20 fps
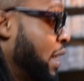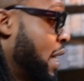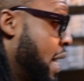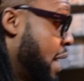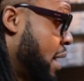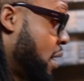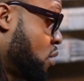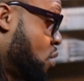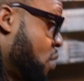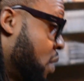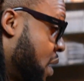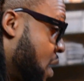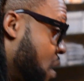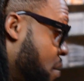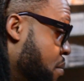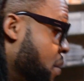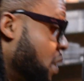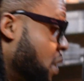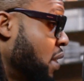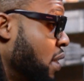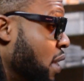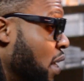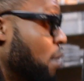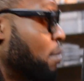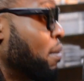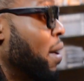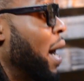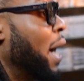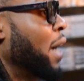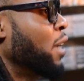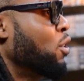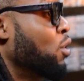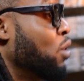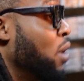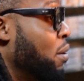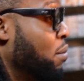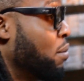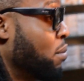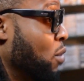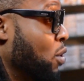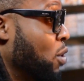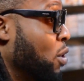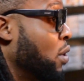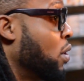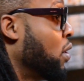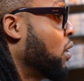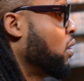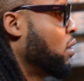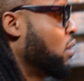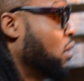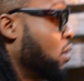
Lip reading: And when I meet them, I know I'm gonna,